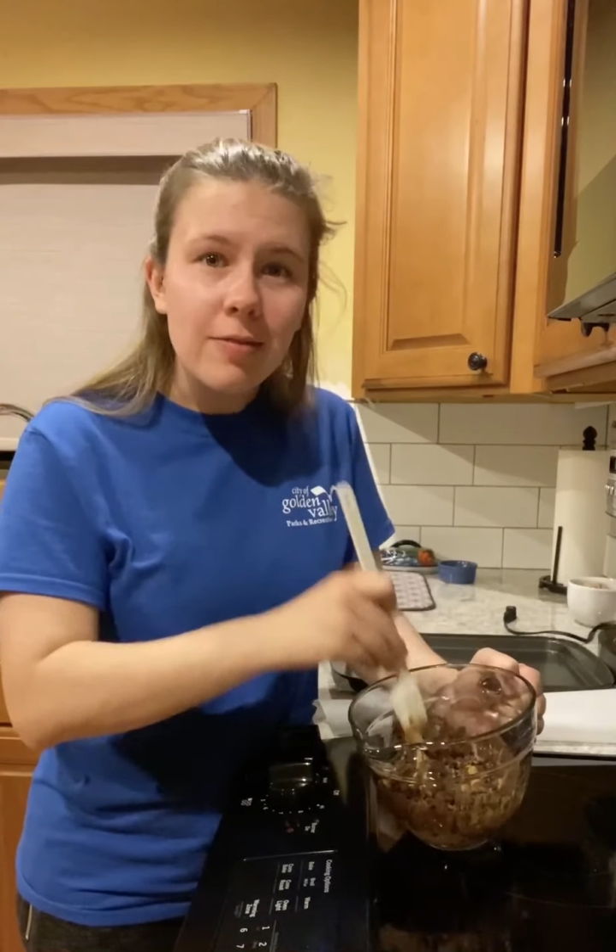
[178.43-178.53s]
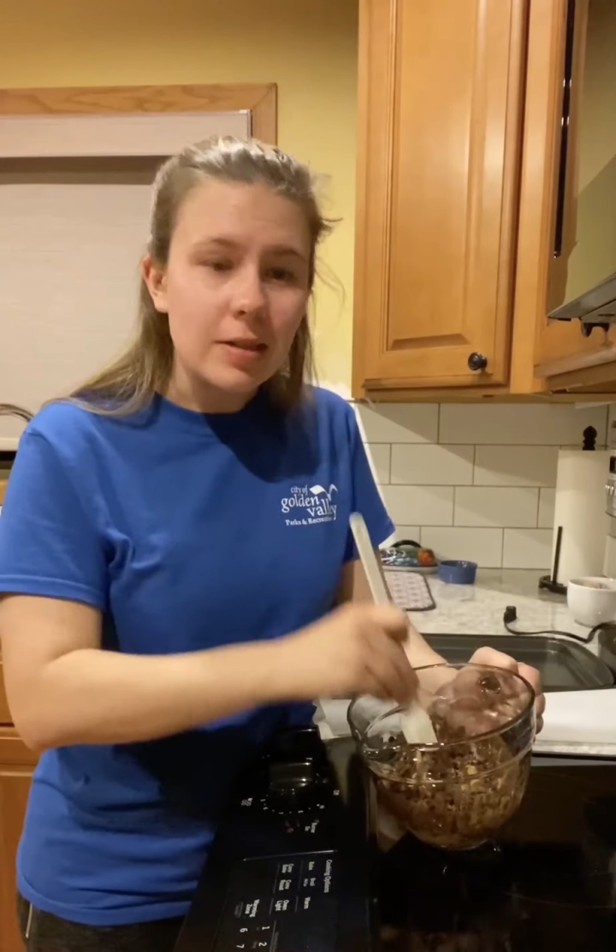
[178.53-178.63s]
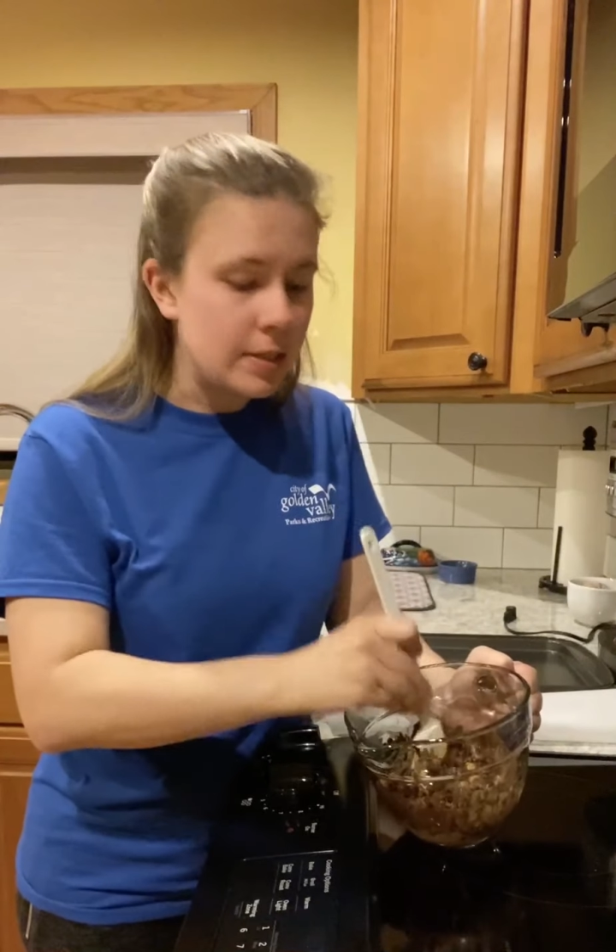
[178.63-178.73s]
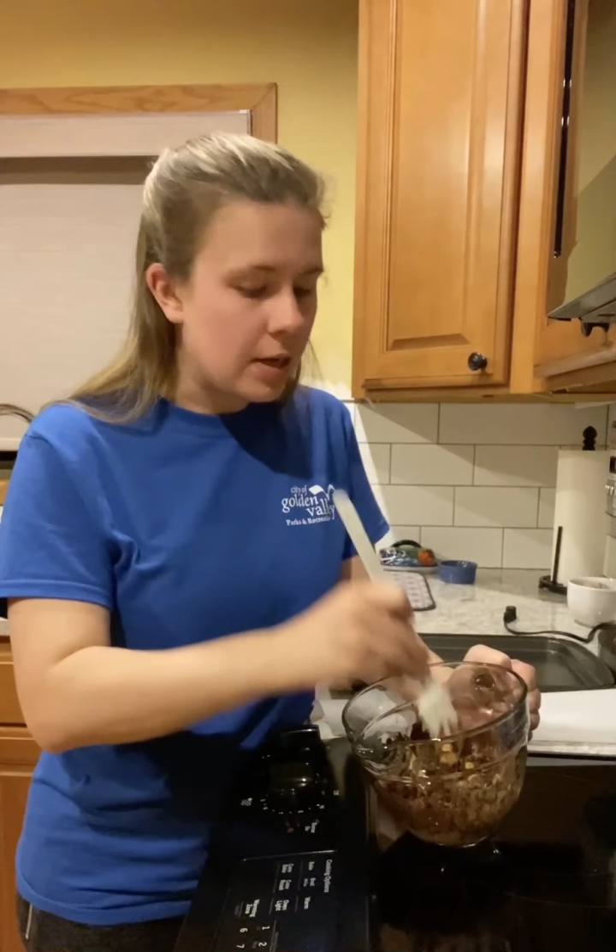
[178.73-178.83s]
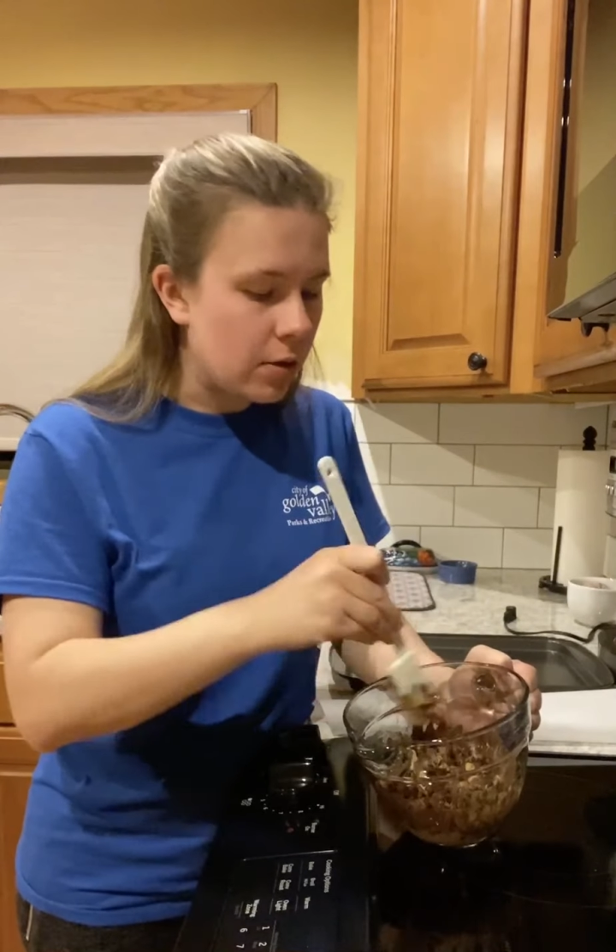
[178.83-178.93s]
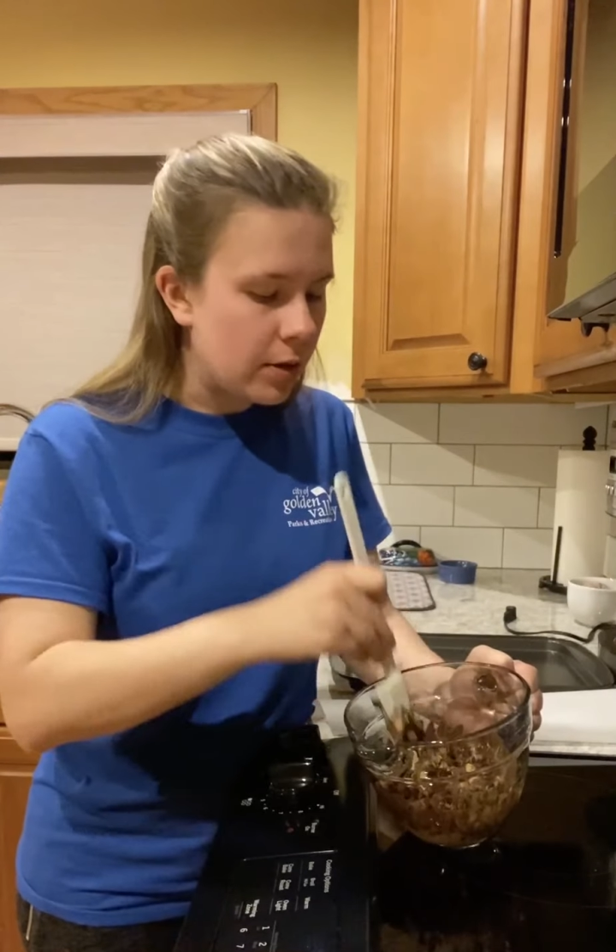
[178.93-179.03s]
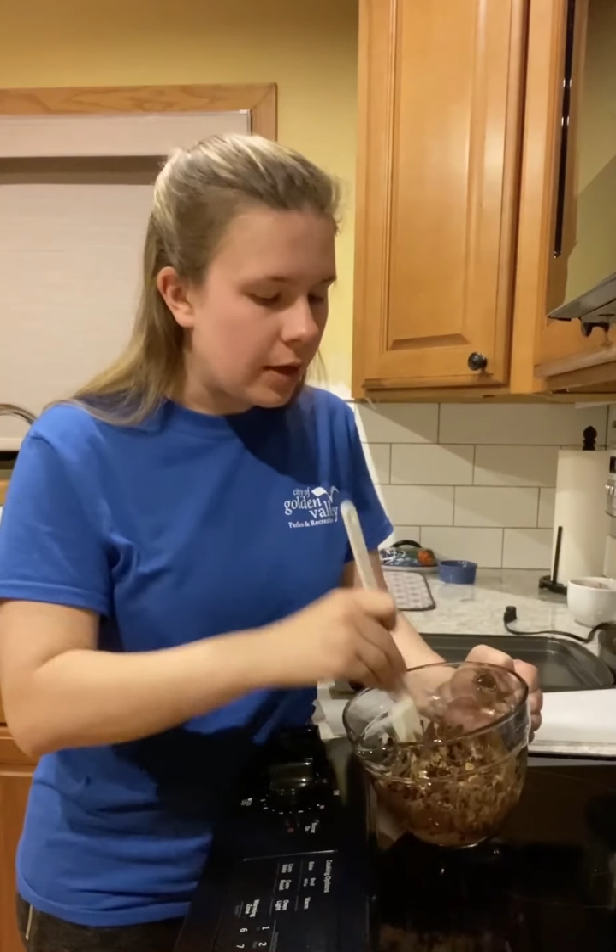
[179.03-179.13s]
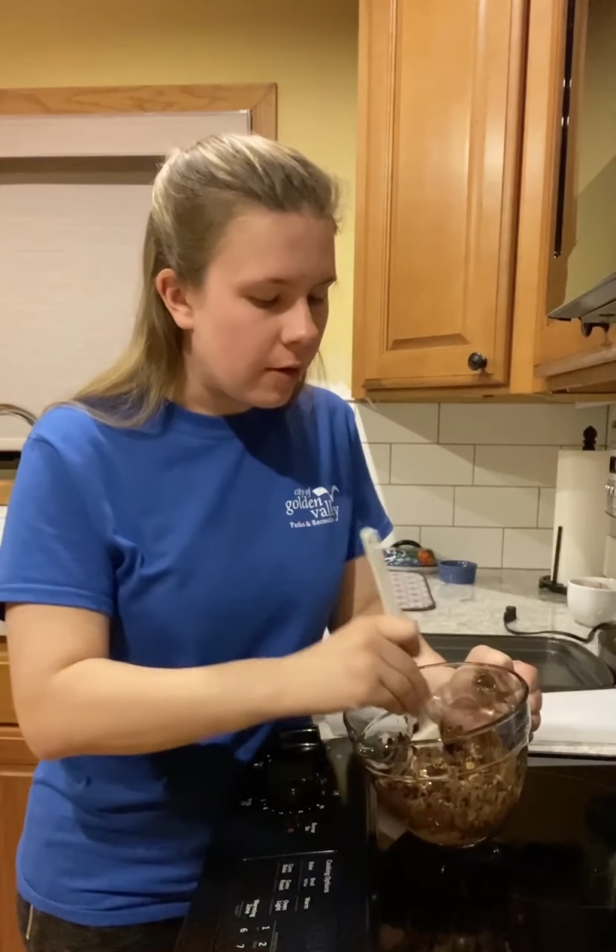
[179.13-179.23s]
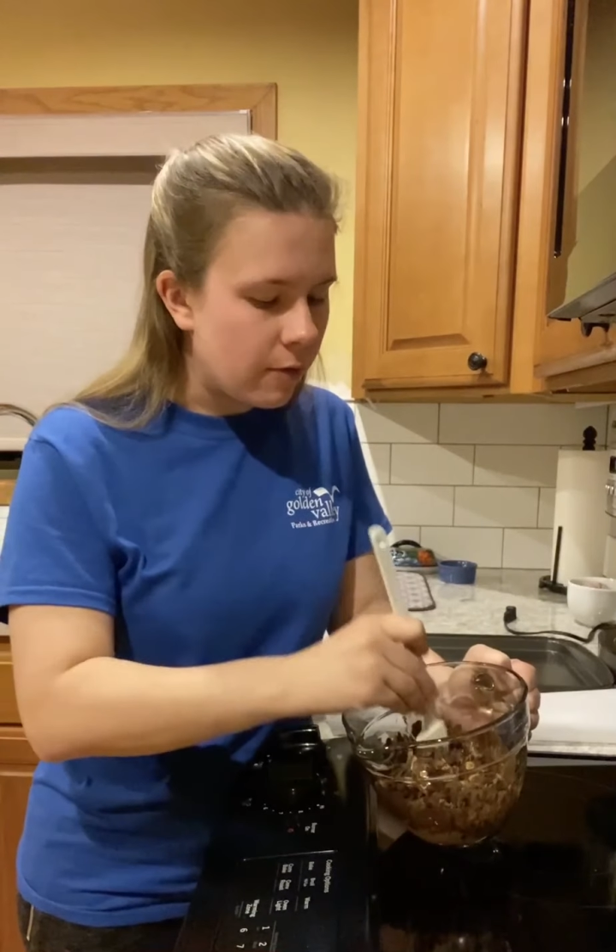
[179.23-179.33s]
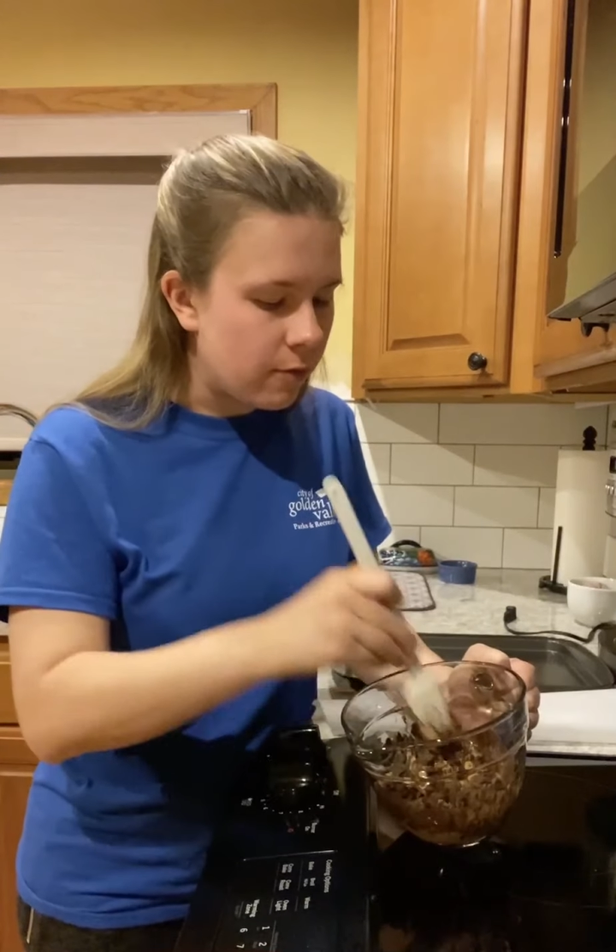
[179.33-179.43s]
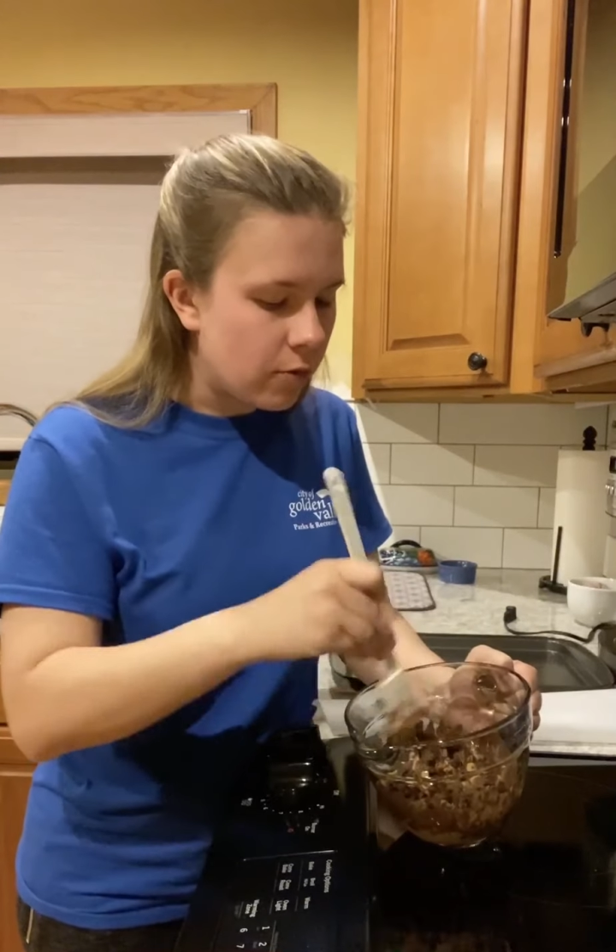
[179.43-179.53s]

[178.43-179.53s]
until they are